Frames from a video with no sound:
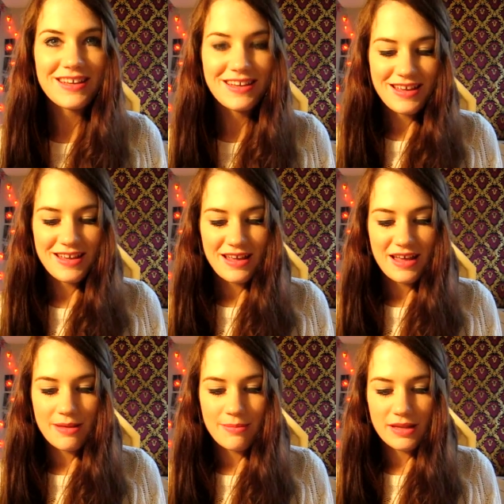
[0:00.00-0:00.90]
um,
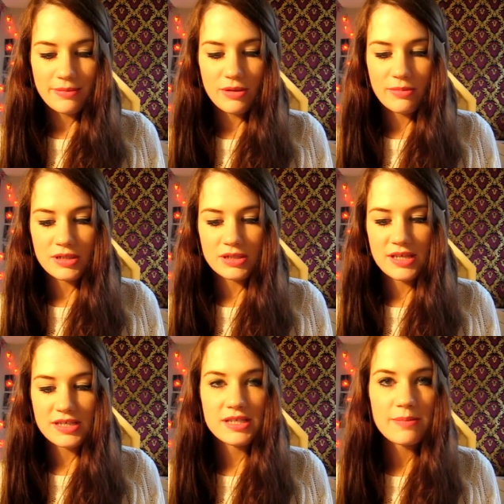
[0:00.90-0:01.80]
at the moment
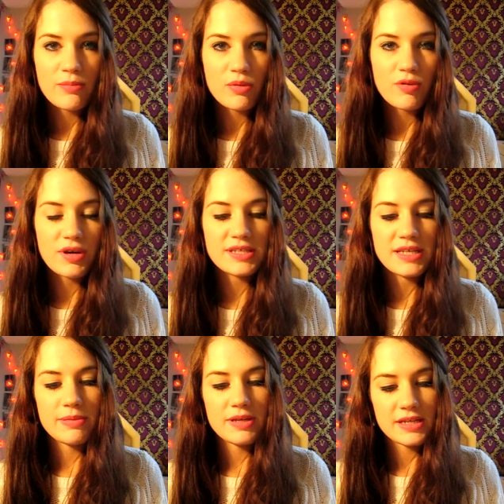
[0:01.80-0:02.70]
this is a bit more
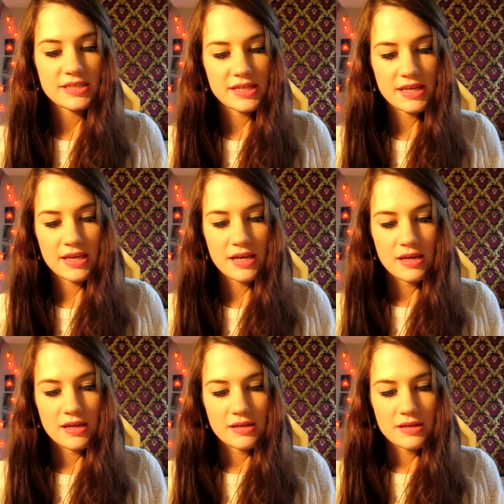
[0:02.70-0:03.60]
pricey but it's the
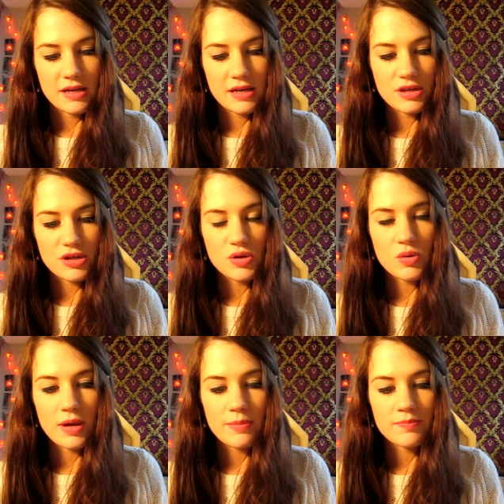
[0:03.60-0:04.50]
a
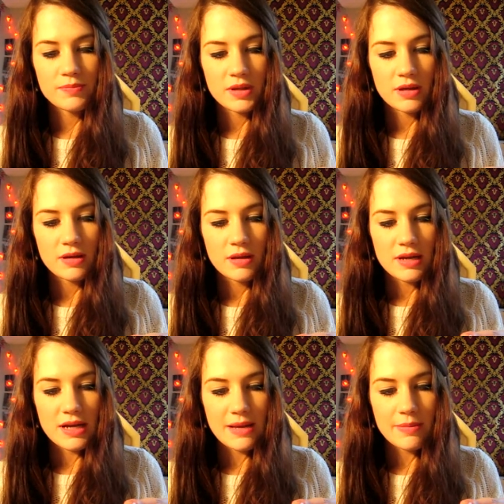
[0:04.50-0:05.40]
new um,
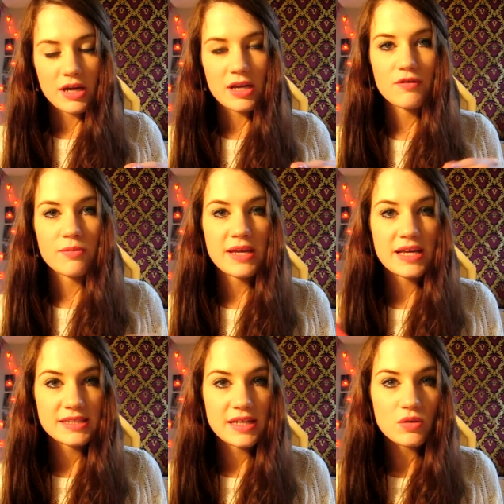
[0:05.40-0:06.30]
lip colour from the
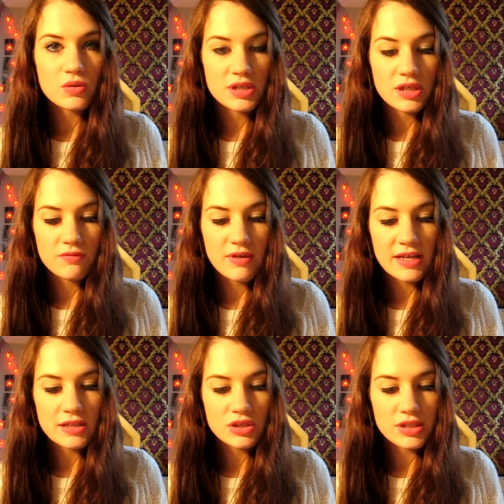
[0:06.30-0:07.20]
Estee Lauder
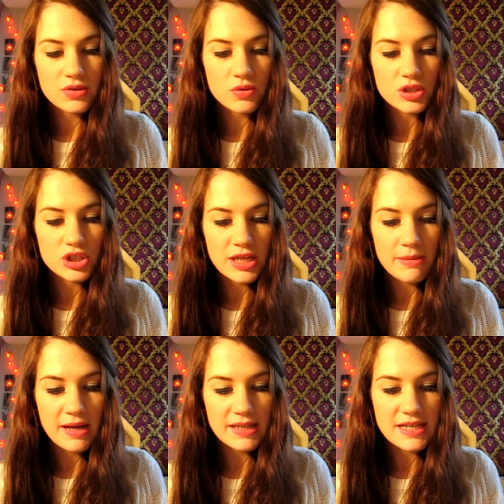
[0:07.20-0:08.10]
range. It's called
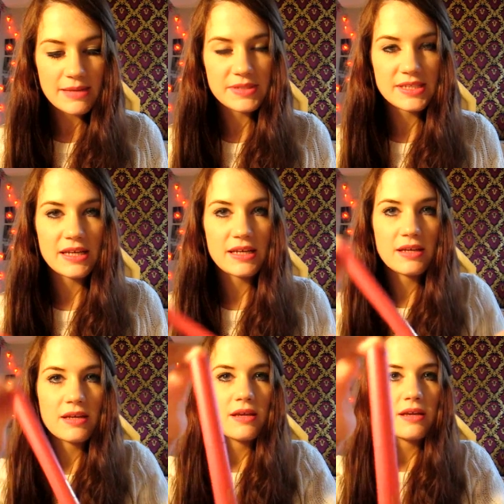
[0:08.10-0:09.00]
Sheer Matte
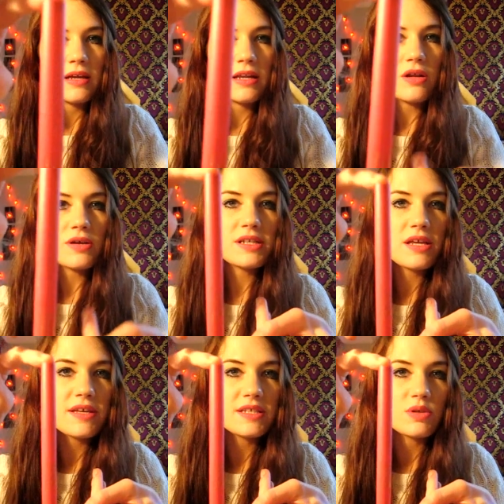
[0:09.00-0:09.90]
Lipstick and it looks
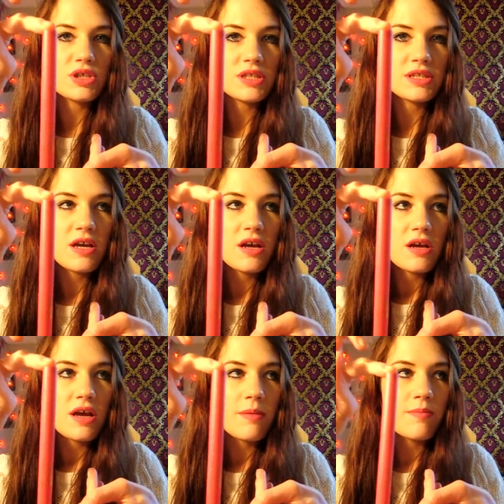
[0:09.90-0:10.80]
like this which is
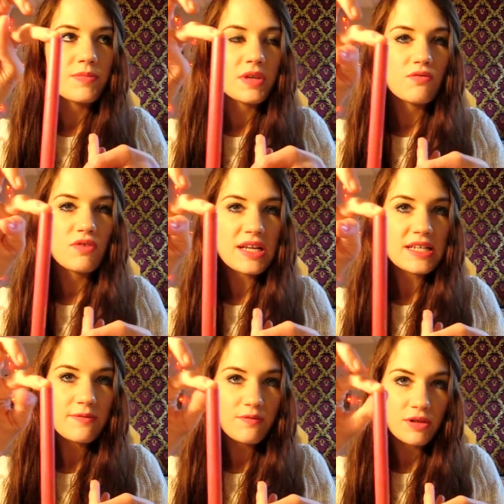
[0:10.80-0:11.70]
um, really
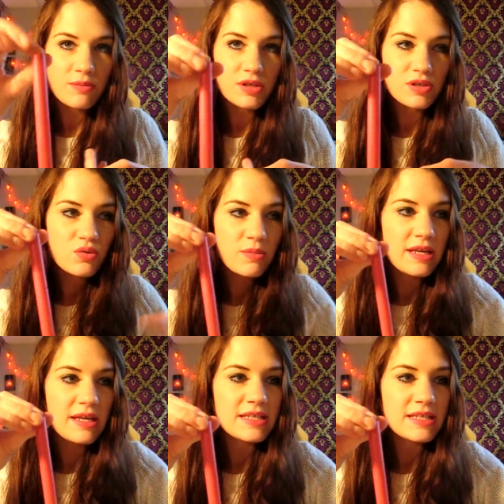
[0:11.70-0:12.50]
different because normally